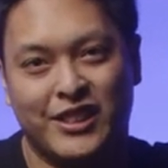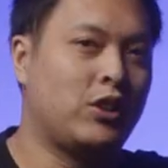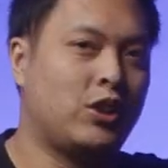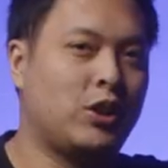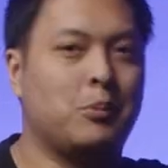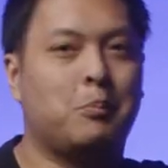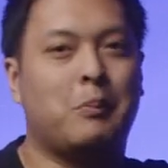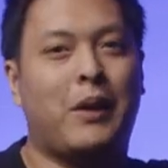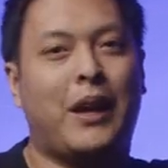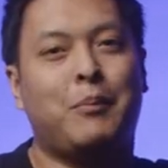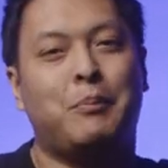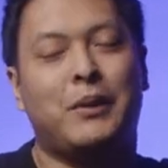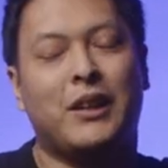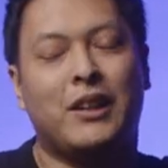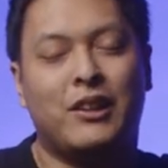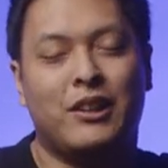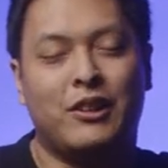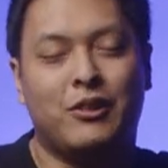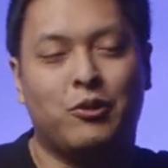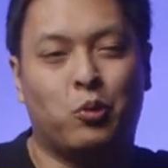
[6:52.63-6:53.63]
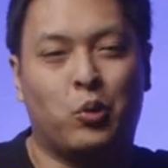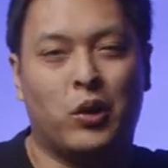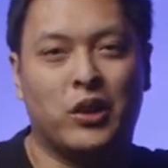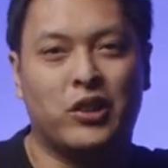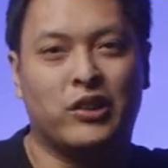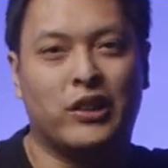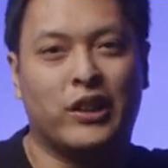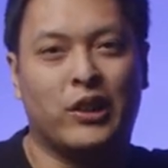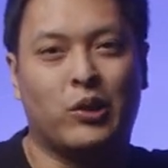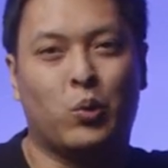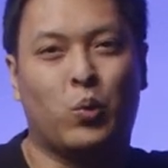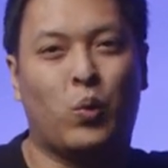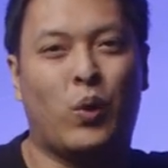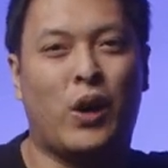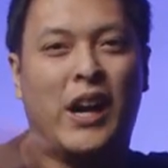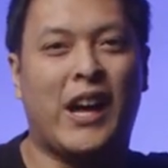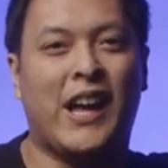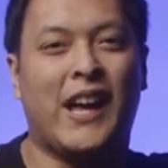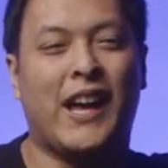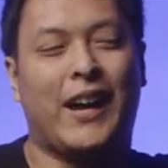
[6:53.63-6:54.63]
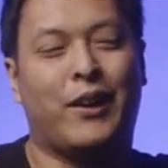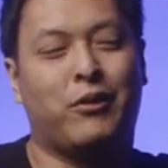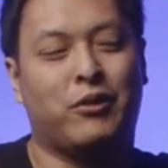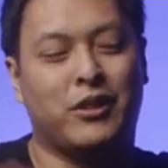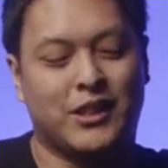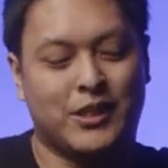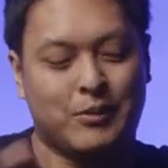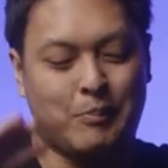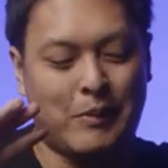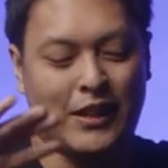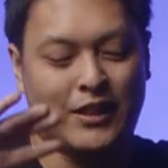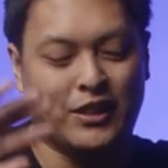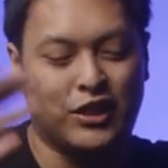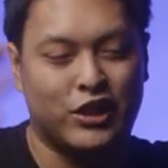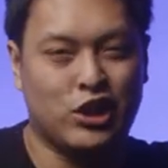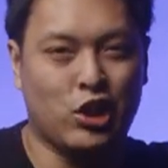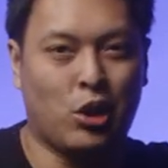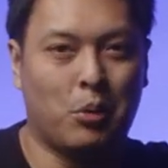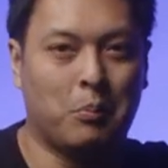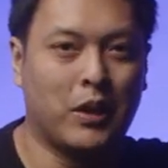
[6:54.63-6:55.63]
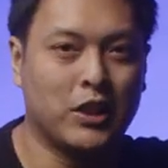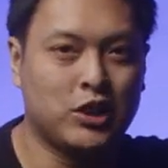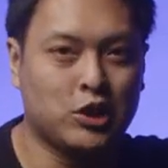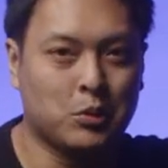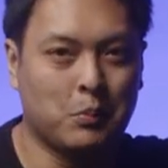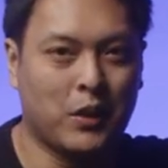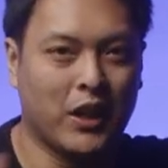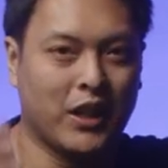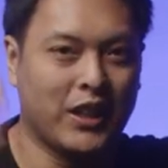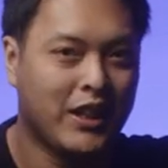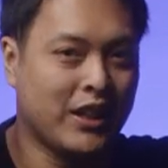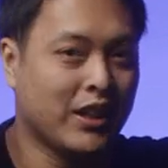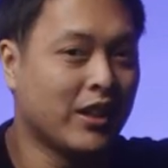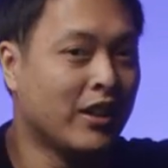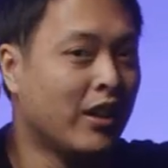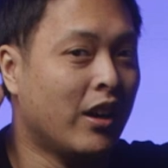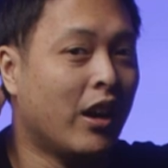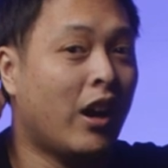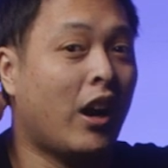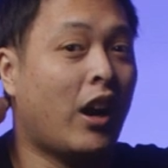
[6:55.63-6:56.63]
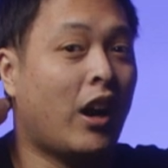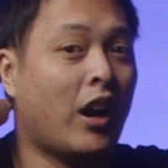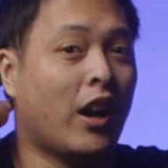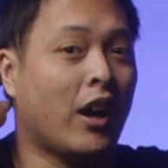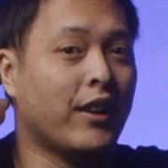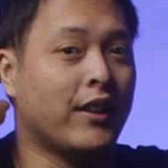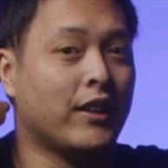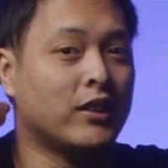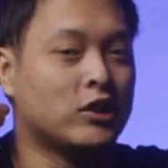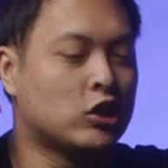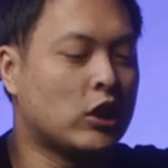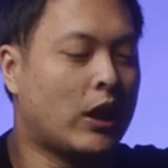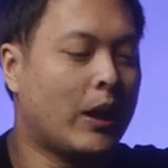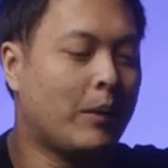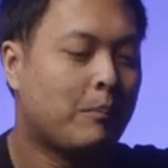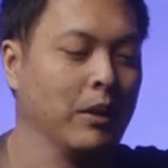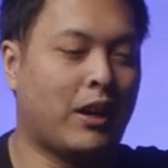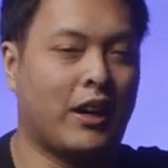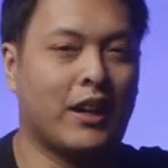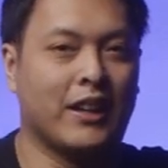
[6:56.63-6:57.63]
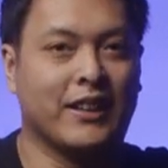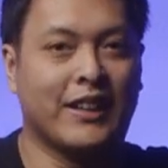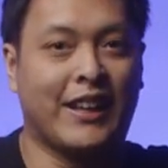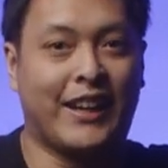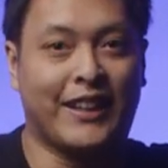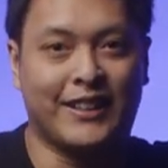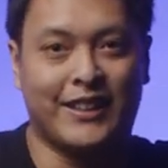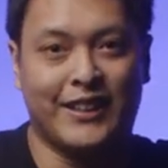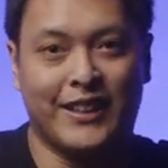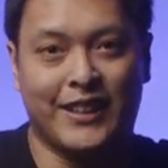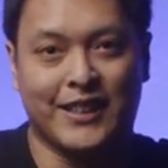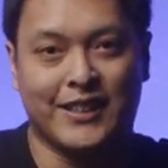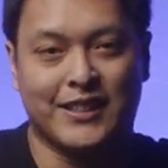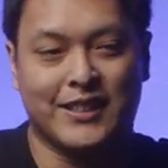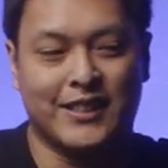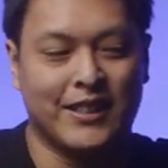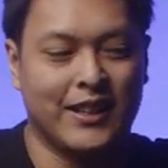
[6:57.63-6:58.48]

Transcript: You may be wondering why I would spend so much money on a tripod like this.